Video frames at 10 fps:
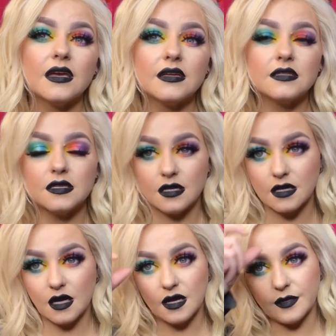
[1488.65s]
and
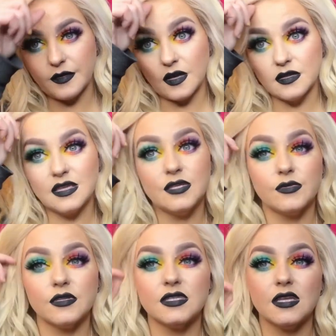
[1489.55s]

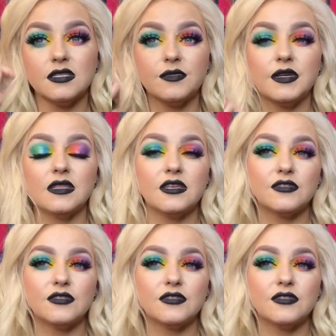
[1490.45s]
these weren't sent to me.